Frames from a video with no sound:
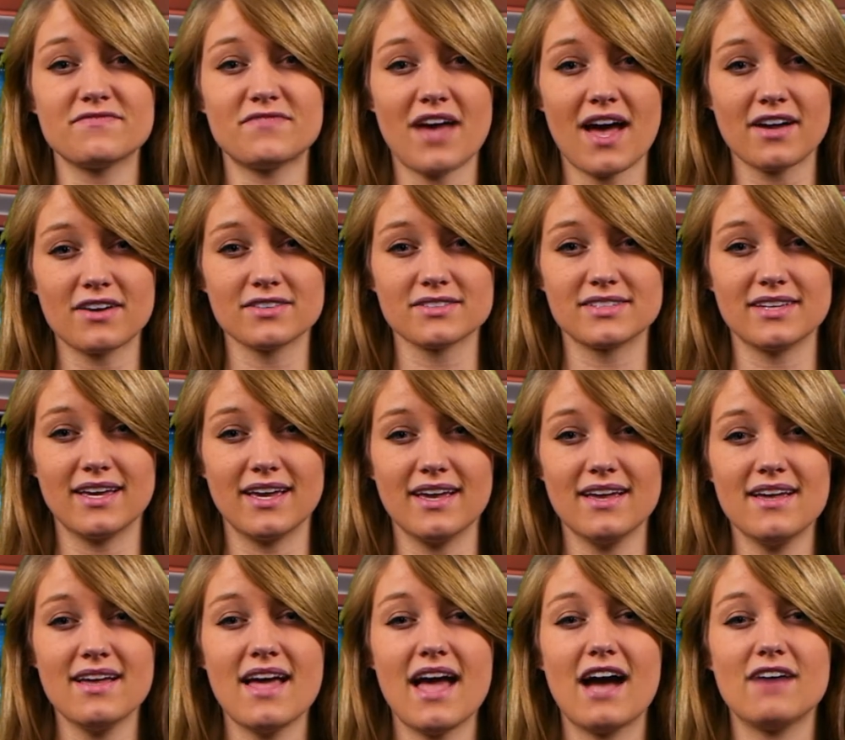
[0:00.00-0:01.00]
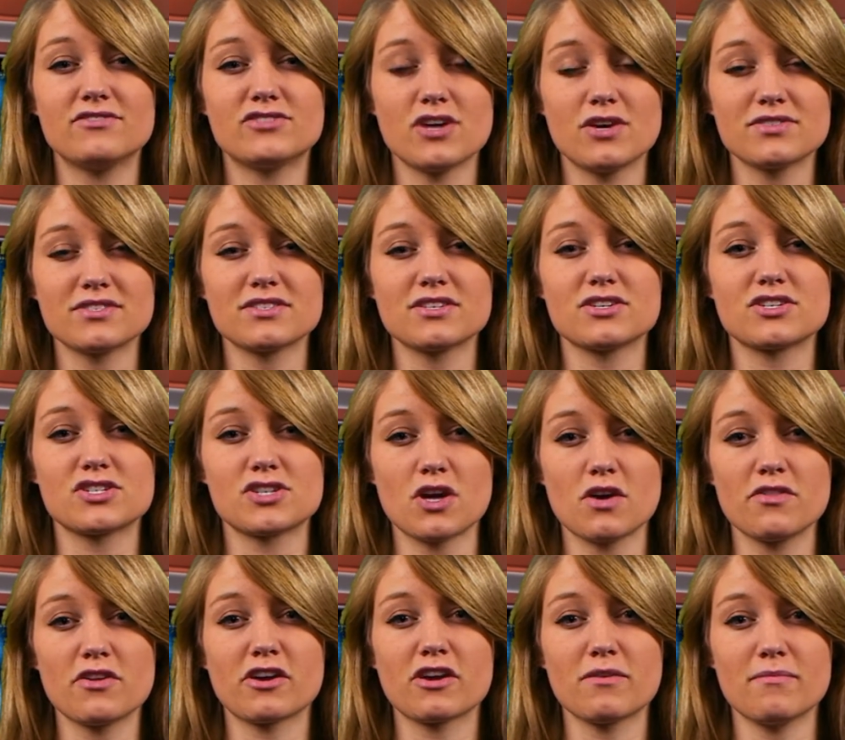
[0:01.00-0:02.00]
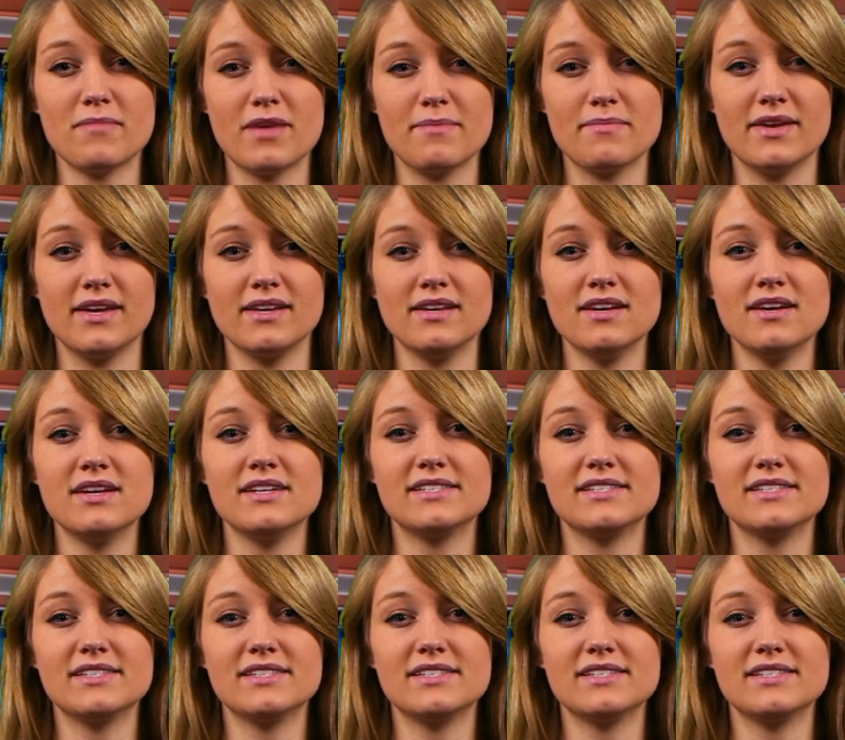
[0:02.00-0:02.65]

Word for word: faculty have chosen to show their commitment